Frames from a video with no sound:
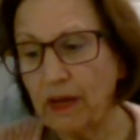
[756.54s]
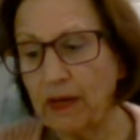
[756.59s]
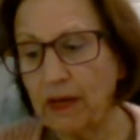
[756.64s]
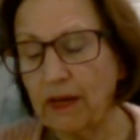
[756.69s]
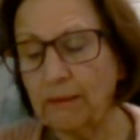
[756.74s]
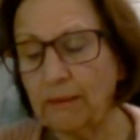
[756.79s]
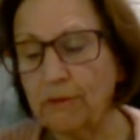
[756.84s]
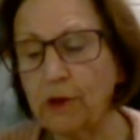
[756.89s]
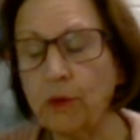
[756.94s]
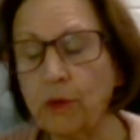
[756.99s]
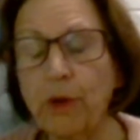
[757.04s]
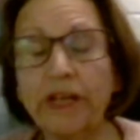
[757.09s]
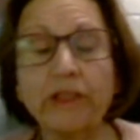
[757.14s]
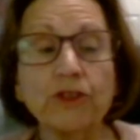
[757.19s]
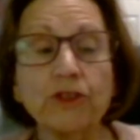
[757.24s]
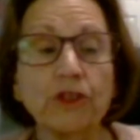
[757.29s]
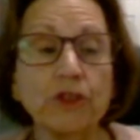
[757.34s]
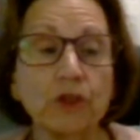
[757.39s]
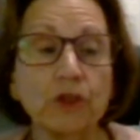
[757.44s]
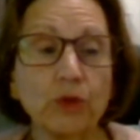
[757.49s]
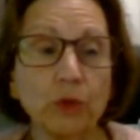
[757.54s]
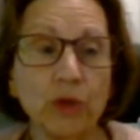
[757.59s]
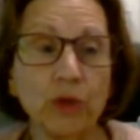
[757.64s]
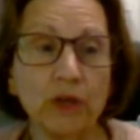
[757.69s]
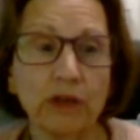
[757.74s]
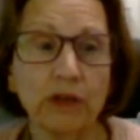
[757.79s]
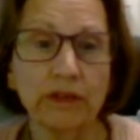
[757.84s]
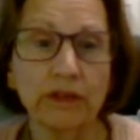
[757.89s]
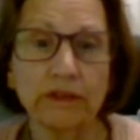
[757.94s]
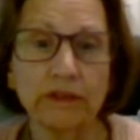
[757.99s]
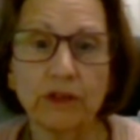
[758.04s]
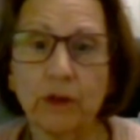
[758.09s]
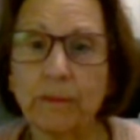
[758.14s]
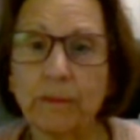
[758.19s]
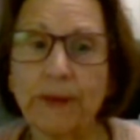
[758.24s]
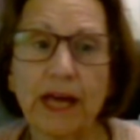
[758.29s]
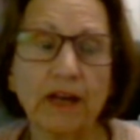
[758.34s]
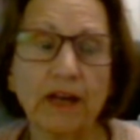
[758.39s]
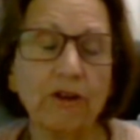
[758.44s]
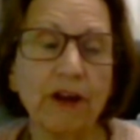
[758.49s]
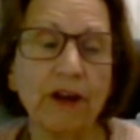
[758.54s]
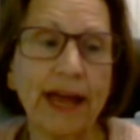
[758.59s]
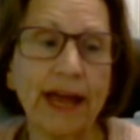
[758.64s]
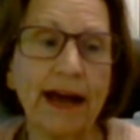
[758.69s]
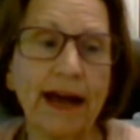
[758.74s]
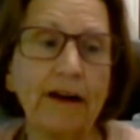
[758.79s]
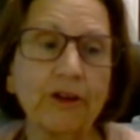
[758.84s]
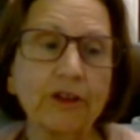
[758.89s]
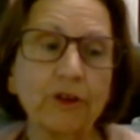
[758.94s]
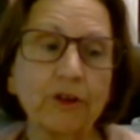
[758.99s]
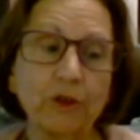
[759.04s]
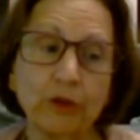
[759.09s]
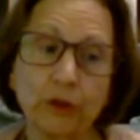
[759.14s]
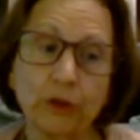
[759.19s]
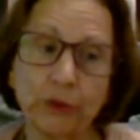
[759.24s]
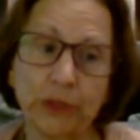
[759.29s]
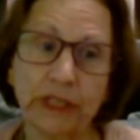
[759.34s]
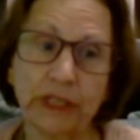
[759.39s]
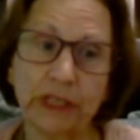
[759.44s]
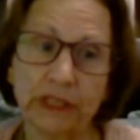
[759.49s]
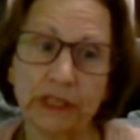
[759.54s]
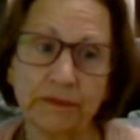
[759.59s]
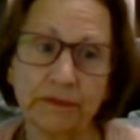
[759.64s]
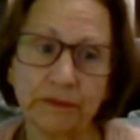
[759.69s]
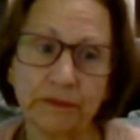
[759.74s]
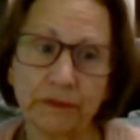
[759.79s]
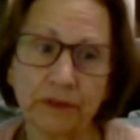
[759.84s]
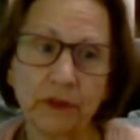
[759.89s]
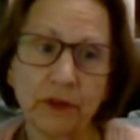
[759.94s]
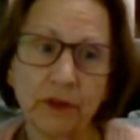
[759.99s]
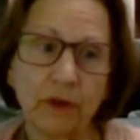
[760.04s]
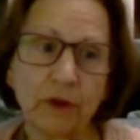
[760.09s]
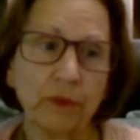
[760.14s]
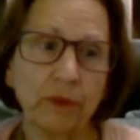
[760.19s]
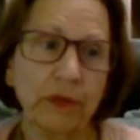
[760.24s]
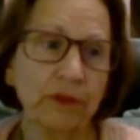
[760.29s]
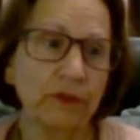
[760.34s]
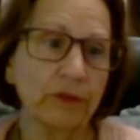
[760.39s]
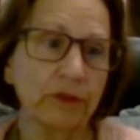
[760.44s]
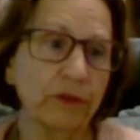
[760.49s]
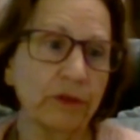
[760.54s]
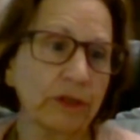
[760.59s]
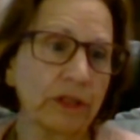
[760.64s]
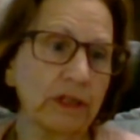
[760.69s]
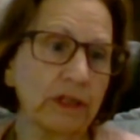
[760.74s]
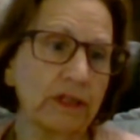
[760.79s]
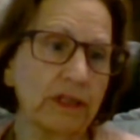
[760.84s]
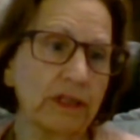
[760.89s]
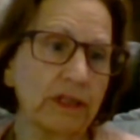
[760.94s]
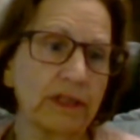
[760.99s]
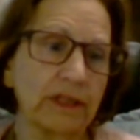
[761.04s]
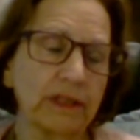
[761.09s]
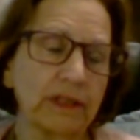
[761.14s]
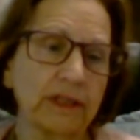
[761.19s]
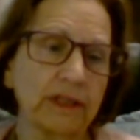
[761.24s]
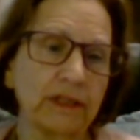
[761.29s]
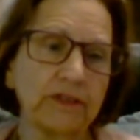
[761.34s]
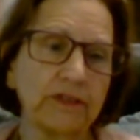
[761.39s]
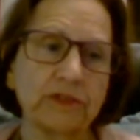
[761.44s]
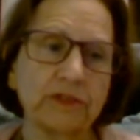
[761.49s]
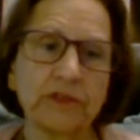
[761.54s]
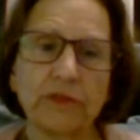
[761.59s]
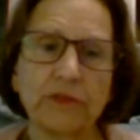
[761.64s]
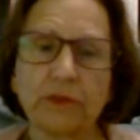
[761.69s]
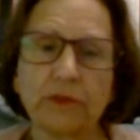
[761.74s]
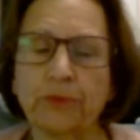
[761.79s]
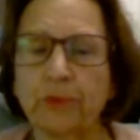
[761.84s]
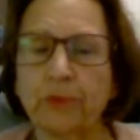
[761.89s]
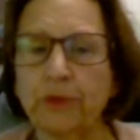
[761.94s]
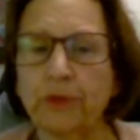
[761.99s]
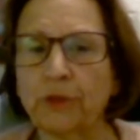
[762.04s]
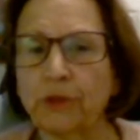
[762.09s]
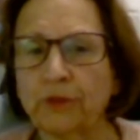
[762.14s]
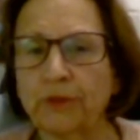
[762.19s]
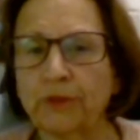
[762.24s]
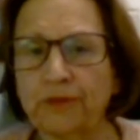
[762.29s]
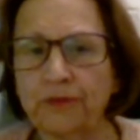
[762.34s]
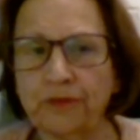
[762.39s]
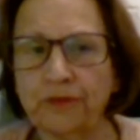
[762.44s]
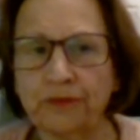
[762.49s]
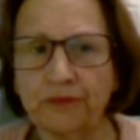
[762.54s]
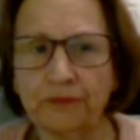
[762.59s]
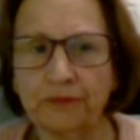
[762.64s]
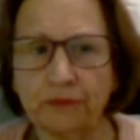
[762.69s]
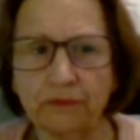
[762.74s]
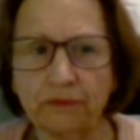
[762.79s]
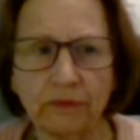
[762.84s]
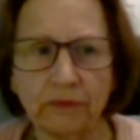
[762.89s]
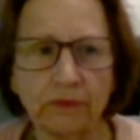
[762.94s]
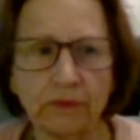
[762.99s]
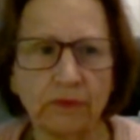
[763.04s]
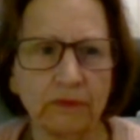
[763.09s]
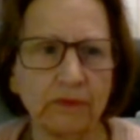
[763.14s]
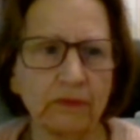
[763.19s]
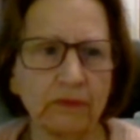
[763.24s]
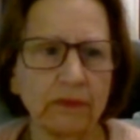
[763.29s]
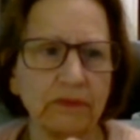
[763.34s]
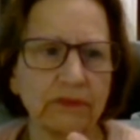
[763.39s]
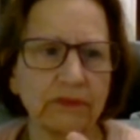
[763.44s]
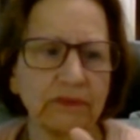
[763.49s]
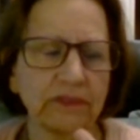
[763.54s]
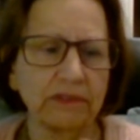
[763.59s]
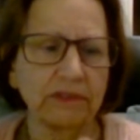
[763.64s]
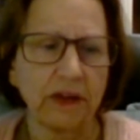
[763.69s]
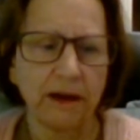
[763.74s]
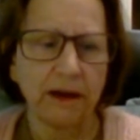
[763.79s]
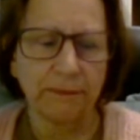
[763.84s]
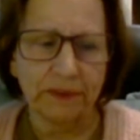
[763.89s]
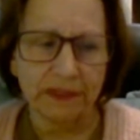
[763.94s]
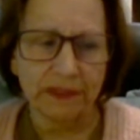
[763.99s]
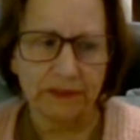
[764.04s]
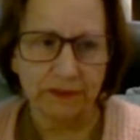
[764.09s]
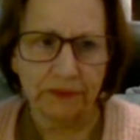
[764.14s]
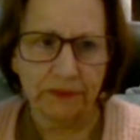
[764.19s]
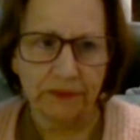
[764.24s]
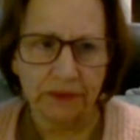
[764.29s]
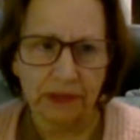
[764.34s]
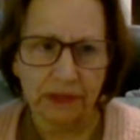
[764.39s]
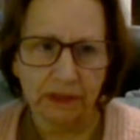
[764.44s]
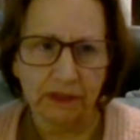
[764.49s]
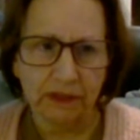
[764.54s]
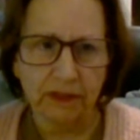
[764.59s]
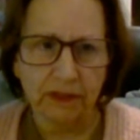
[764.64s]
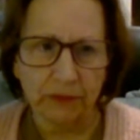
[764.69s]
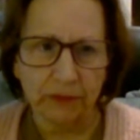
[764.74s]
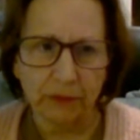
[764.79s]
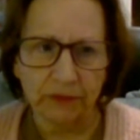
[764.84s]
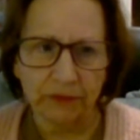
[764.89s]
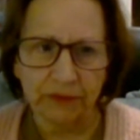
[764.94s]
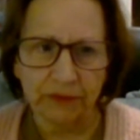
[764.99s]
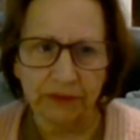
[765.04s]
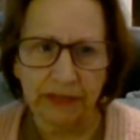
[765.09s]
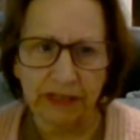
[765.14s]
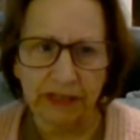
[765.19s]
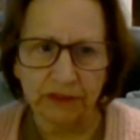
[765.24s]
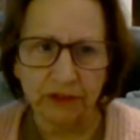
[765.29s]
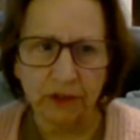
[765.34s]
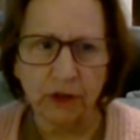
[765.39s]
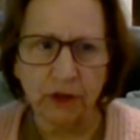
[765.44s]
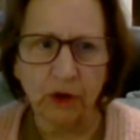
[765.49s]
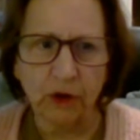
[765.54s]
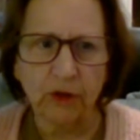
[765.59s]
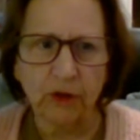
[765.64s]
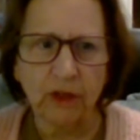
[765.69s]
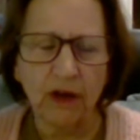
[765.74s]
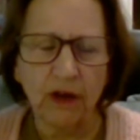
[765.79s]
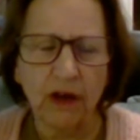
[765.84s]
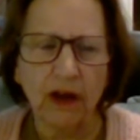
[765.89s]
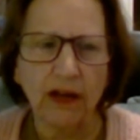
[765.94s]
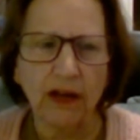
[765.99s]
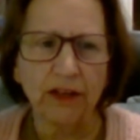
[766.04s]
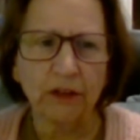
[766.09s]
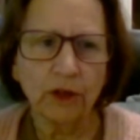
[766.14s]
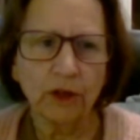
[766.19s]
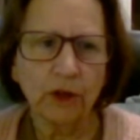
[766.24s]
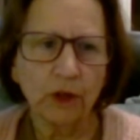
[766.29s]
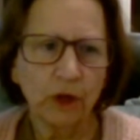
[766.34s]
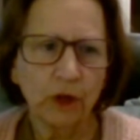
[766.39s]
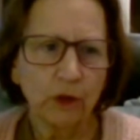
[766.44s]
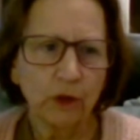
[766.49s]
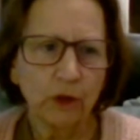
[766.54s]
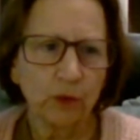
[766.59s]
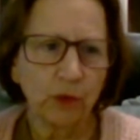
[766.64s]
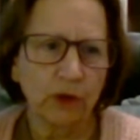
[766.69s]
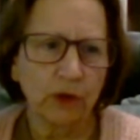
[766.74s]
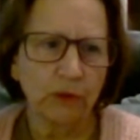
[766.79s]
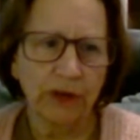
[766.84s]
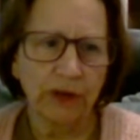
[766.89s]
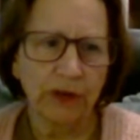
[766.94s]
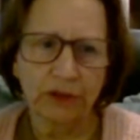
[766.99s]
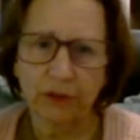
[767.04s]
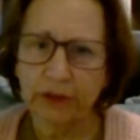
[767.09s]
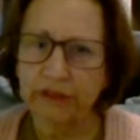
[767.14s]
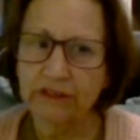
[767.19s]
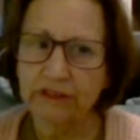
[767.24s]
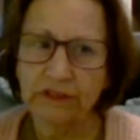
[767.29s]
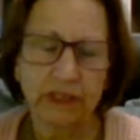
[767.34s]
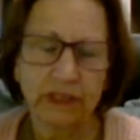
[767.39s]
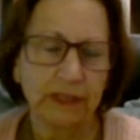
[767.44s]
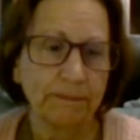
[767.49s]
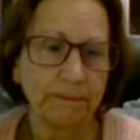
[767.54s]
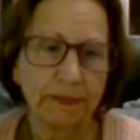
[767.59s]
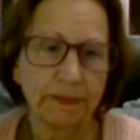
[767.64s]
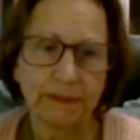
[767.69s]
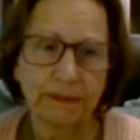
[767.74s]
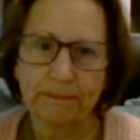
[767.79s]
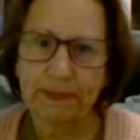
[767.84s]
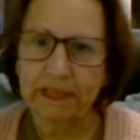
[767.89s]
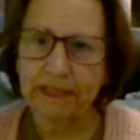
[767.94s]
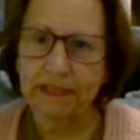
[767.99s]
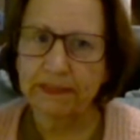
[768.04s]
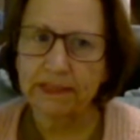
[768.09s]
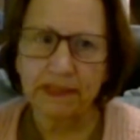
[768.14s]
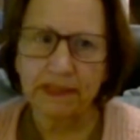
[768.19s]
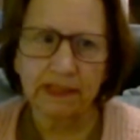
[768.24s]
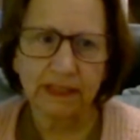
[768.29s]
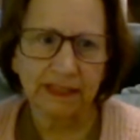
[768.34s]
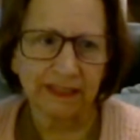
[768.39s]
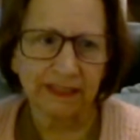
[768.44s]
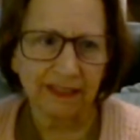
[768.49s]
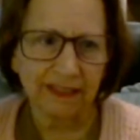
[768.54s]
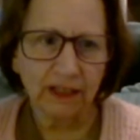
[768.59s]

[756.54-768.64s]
I'm quite sure no matter how you grieve, whether it is through stopping to think and reflect a whole lot, or whether it's keeping busy,